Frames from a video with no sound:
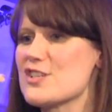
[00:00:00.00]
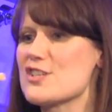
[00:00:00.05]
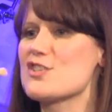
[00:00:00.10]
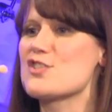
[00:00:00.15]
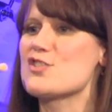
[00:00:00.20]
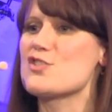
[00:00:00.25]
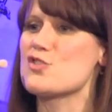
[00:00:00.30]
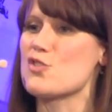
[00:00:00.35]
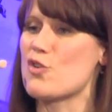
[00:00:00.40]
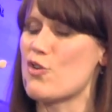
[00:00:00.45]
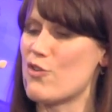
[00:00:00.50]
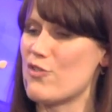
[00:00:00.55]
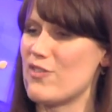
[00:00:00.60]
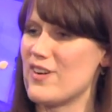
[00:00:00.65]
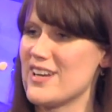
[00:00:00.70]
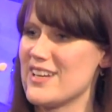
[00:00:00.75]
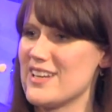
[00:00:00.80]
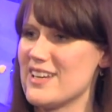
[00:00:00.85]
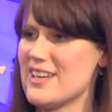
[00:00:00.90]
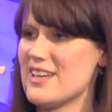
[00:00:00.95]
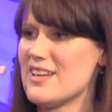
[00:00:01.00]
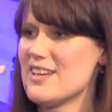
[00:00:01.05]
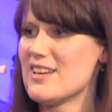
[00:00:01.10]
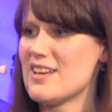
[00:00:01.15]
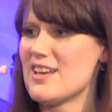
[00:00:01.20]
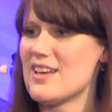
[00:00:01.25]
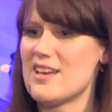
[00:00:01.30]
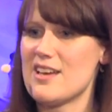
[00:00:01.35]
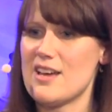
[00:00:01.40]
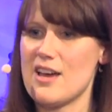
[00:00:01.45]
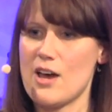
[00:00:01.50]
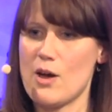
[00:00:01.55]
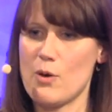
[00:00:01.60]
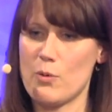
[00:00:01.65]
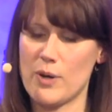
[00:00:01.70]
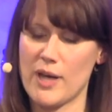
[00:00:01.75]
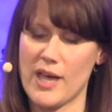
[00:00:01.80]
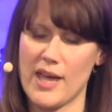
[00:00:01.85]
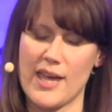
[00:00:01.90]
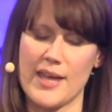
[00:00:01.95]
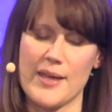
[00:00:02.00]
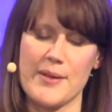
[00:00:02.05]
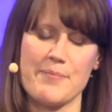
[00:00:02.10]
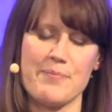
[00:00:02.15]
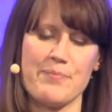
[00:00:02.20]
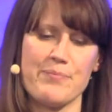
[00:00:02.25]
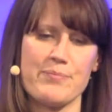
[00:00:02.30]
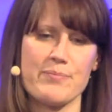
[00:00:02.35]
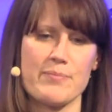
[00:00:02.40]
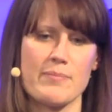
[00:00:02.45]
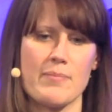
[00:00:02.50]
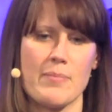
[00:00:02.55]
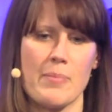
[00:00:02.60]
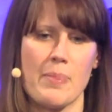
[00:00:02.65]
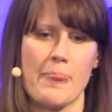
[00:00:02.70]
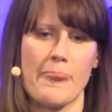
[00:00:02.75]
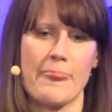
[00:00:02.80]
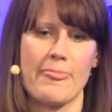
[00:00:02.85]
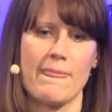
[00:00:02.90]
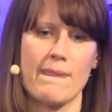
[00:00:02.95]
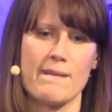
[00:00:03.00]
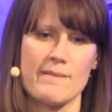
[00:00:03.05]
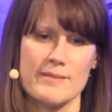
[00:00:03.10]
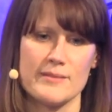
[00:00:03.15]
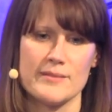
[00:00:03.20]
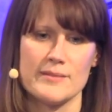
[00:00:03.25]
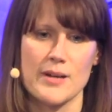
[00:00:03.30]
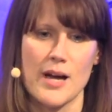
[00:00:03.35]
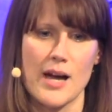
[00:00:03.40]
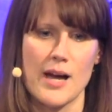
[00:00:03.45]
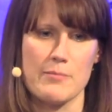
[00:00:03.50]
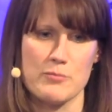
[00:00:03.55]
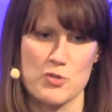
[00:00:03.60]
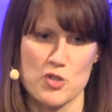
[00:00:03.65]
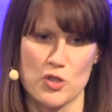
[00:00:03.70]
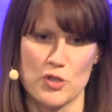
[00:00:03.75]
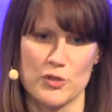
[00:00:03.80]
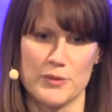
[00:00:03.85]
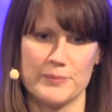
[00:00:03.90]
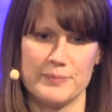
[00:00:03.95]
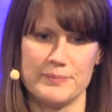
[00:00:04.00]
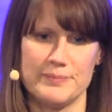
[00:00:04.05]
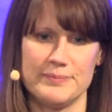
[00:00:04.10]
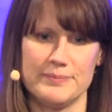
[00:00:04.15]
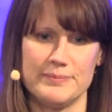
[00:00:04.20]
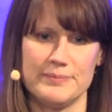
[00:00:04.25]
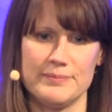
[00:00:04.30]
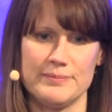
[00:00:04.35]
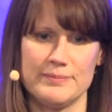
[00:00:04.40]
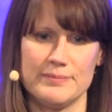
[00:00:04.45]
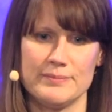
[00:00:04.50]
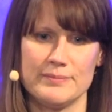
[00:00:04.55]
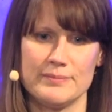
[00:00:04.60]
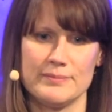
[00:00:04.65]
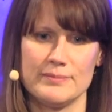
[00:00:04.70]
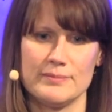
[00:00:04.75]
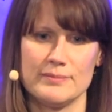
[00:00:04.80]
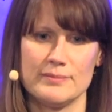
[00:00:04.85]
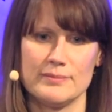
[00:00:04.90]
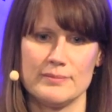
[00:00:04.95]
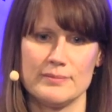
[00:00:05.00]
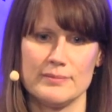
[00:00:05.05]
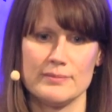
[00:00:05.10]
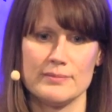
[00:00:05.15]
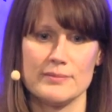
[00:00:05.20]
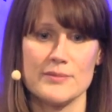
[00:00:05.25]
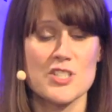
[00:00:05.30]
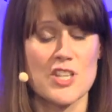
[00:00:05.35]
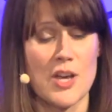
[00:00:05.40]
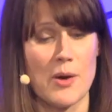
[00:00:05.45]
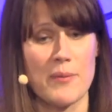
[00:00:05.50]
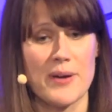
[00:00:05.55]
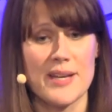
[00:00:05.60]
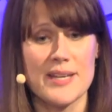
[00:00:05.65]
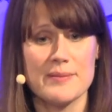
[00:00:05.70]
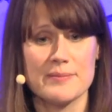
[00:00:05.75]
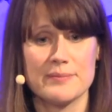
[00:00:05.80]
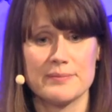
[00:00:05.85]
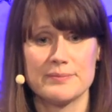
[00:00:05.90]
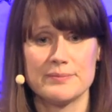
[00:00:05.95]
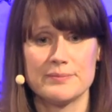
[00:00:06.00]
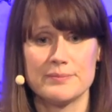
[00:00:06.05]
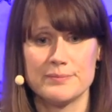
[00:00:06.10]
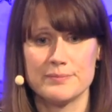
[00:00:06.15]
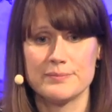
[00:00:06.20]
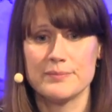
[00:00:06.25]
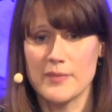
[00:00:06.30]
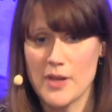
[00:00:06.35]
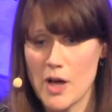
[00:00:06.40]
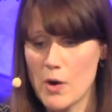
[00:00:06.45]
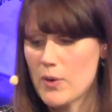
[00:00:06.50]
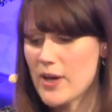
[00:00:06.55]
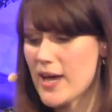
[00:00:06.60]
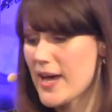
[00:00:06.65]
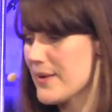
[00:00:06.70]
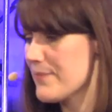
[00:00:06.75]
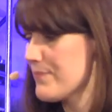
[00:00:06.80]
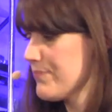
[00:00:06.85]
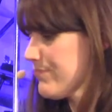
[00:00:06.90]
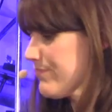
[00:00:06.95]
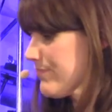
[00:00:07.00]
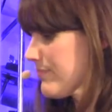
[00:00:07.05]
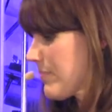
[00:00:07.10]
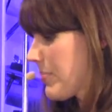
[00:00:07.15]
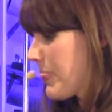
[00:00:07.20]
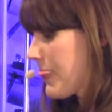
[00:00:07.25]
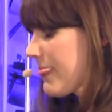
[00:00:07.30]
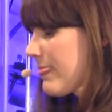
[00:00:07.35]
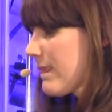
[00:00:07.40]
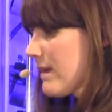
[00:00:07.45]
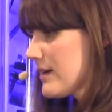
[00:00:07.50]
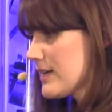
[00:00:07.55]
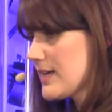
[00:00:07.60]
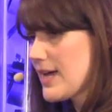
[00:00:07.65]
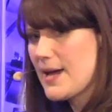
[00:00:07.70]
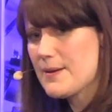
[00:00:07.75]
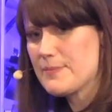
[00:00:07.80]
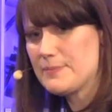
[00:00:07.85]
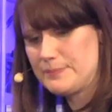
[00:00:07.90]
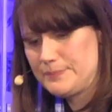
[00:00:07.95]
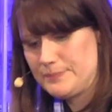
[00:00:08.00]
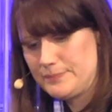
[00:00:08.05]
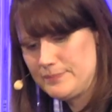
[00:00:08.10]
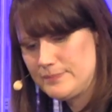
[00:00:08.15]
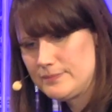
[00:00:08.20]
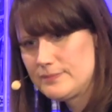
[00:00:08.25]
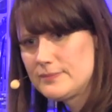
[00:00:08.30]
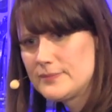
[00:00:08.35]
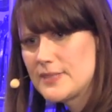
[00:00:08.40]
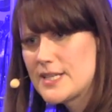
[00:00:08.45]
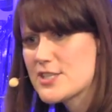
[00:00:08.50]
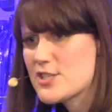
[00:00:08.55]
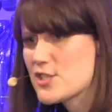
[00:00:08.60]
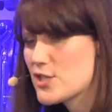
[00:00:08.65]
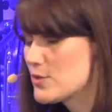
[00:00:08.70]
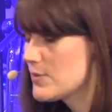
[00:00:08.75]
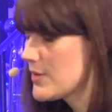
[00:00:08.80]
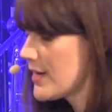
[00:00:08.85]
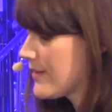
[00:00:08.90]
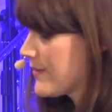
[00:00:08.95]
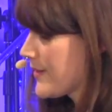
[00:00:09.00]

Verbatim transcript: story. Okay. I'm done. Shall we? Okay. Yeah. Let's do that